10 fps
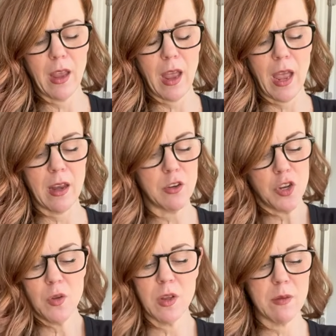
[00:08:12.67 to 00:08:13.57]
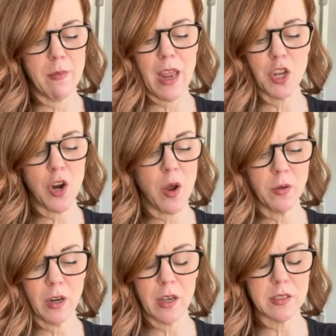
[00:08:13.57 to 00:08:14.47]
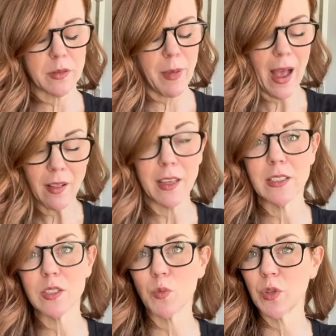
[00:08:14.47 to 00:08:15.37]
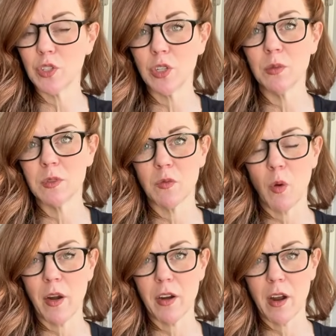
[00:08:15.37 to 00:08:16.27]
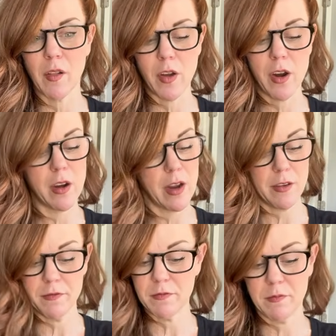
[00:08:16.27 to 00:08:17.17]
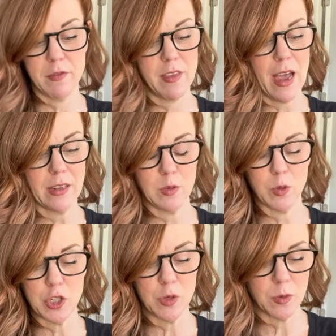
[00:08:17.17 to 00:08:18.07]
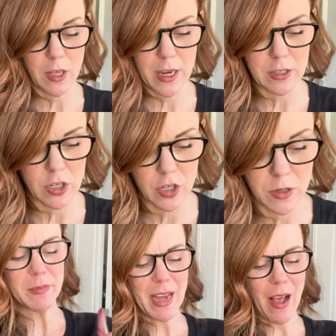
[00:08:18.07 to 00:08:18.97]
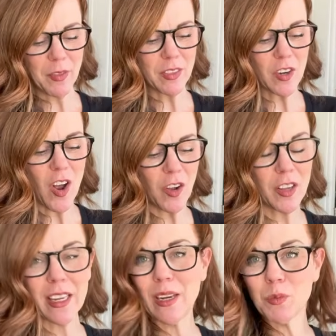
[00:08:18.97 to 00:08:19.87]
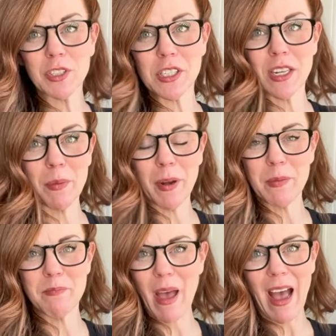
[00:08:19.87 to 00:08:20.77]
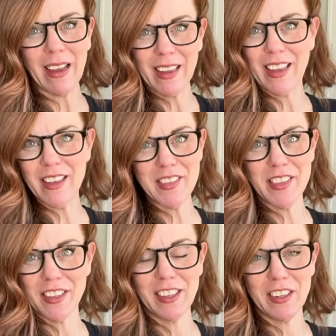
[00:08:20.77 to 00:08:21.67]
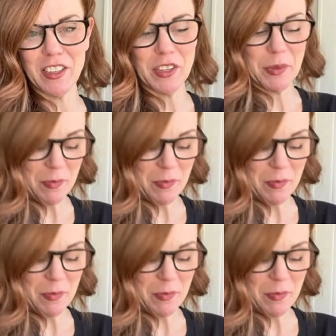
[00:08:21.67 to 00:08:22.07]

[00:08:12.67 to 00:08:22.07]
And you can make your own custom palettes with tubes of watercolor if that's what you would like to do. Now that they're all clean, we're just going to put them back in the little